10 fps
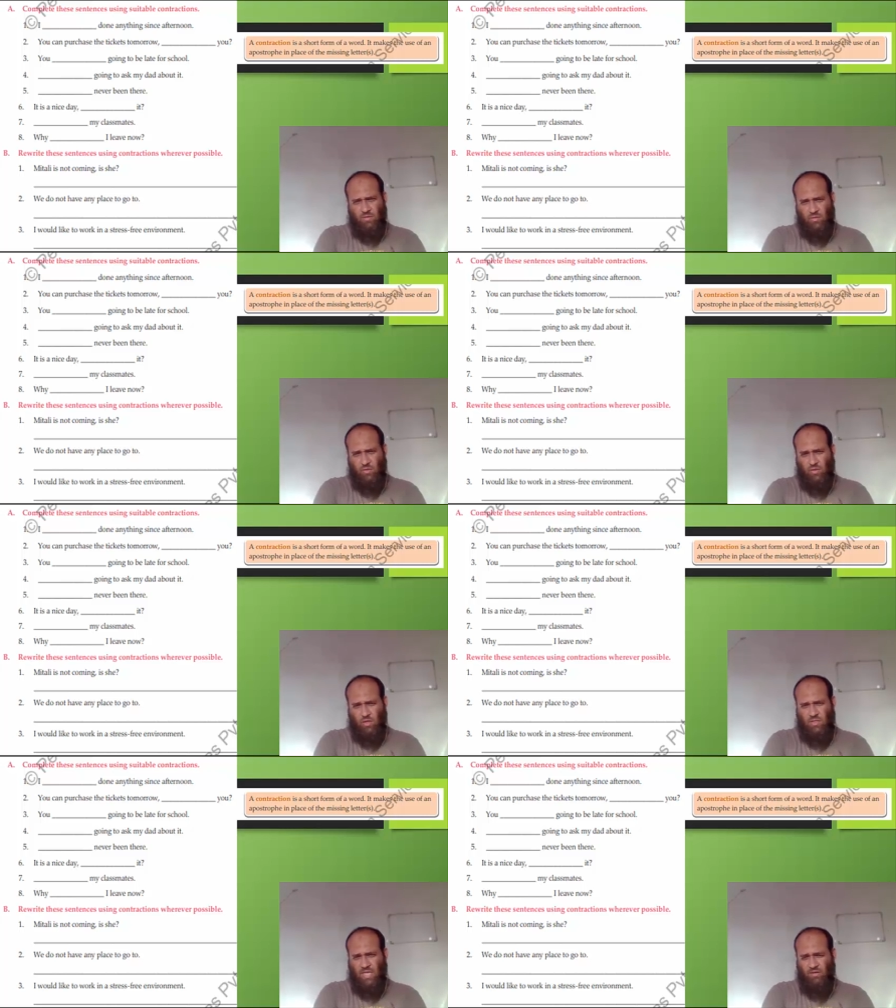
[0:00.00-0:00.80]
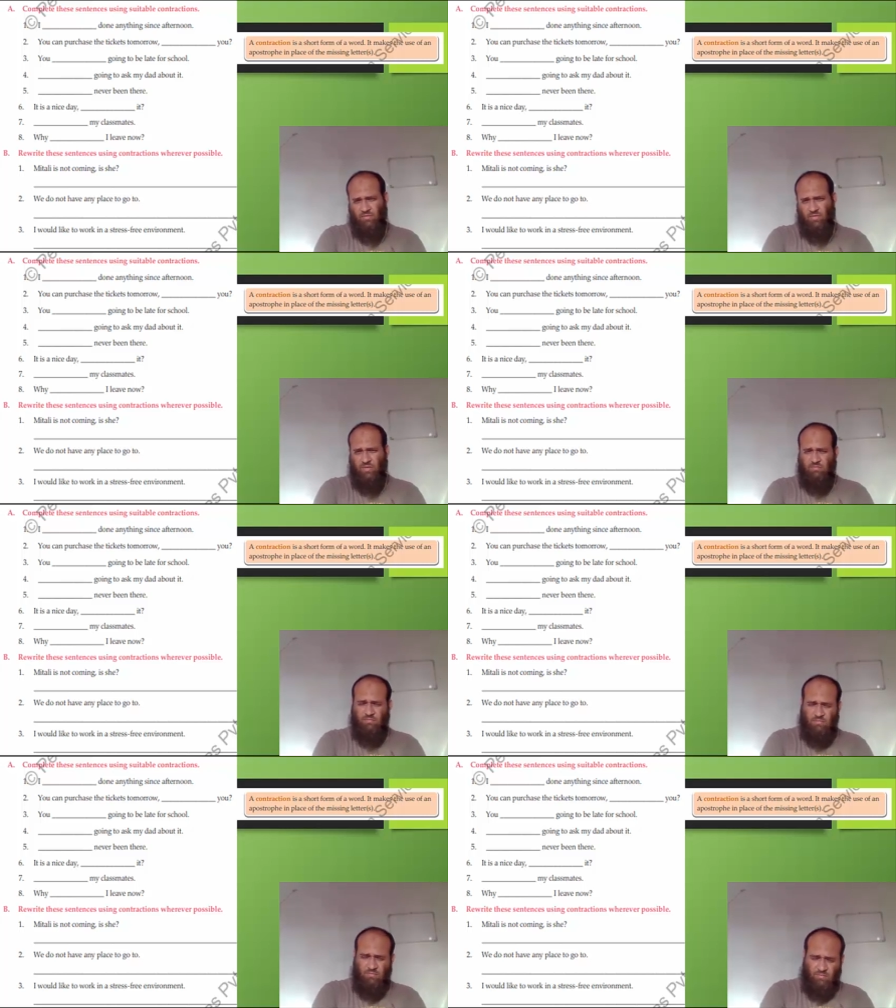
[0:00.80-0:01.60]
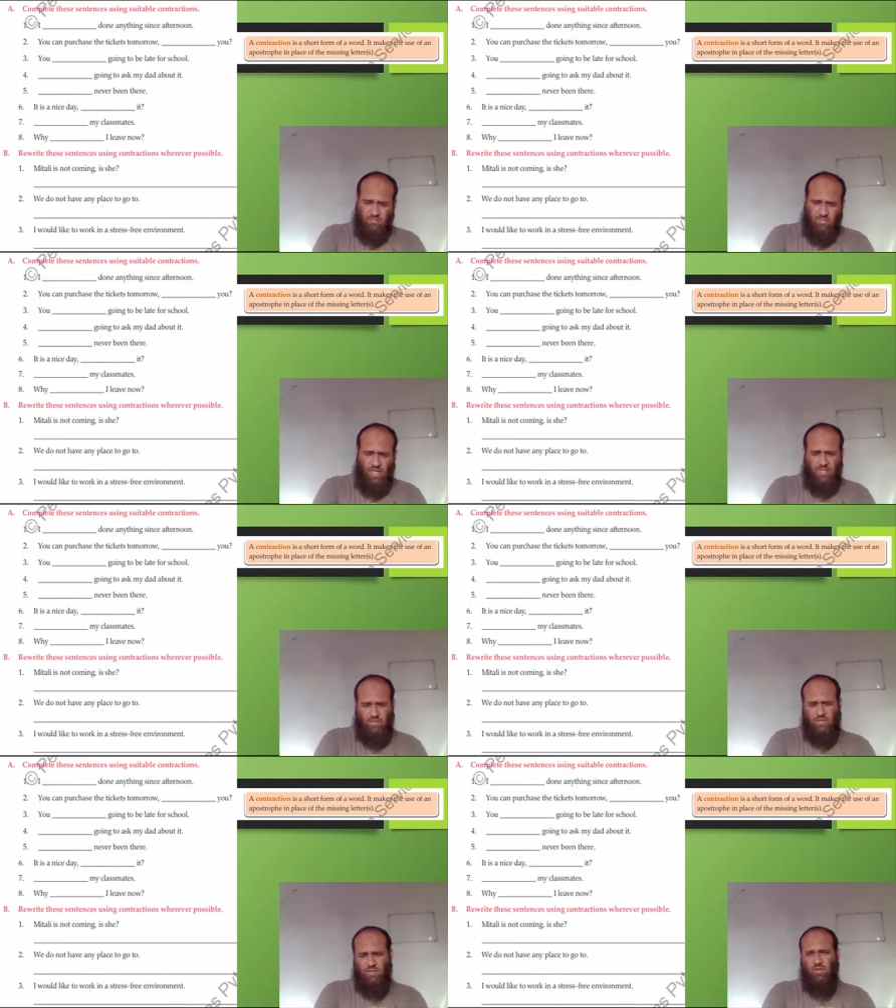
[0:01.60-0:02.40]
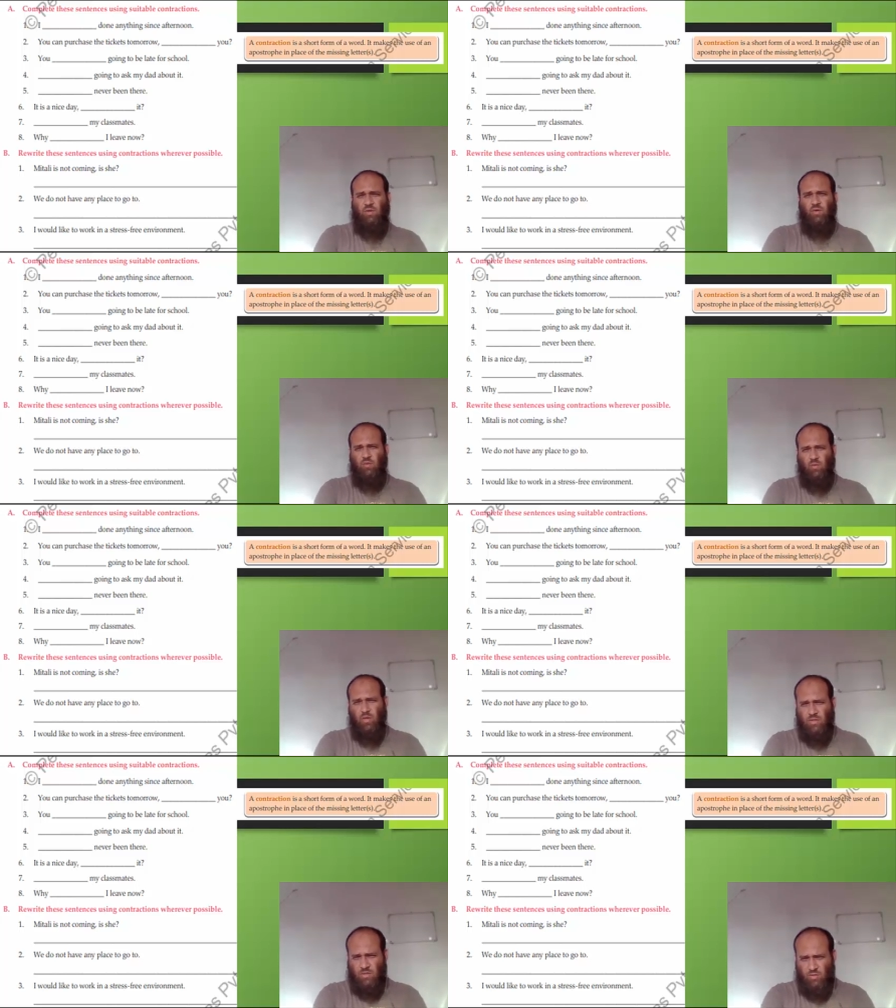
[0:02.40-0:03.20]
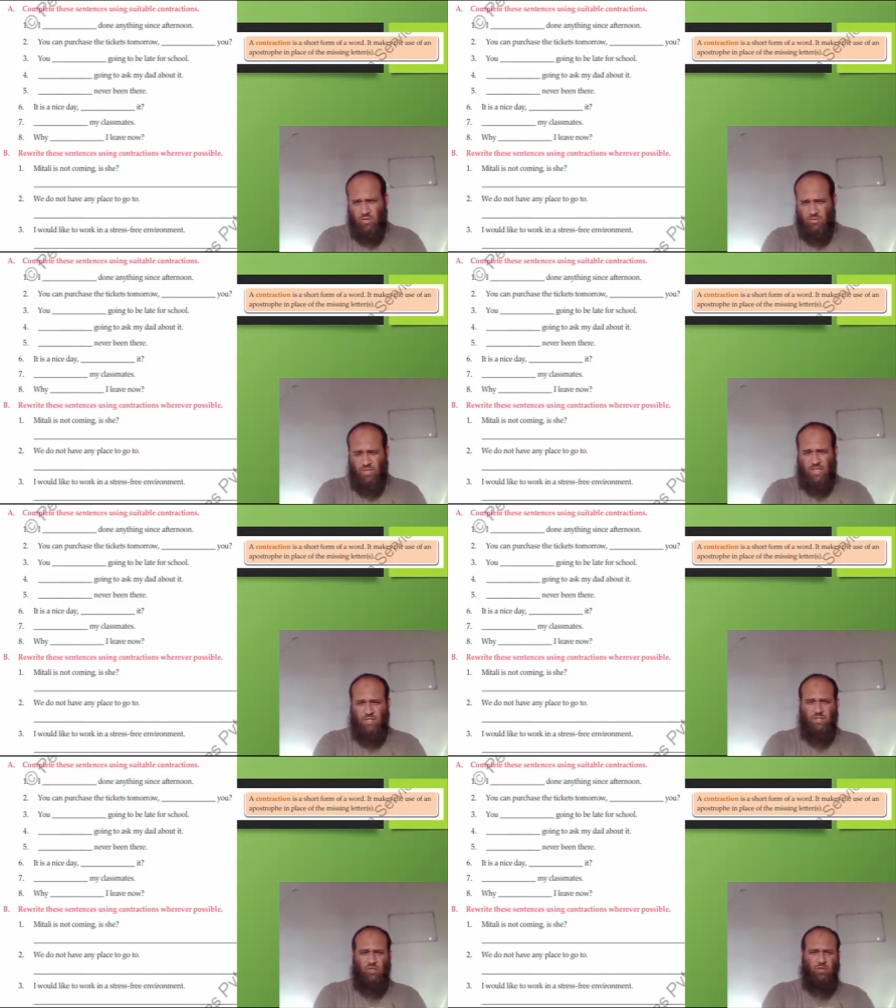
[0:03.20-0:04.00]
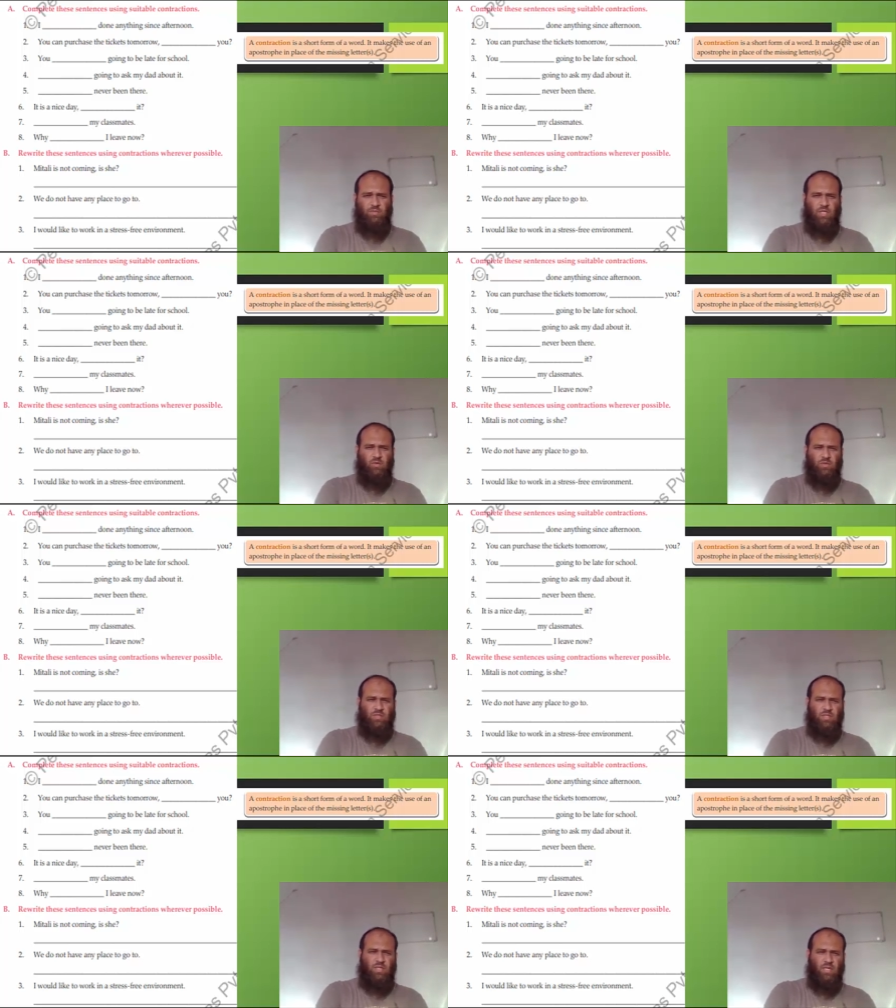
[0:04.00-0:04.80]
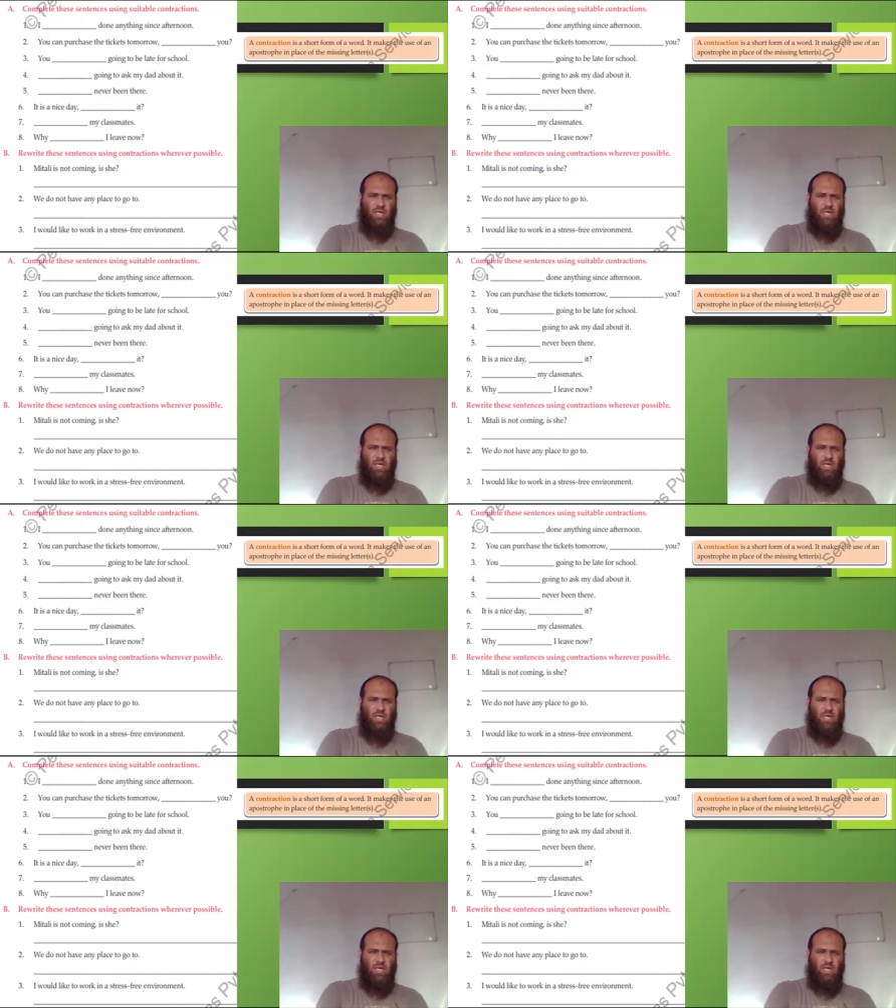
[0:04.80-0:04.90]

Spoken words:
Do not have? Yes, you know what contraction should be used.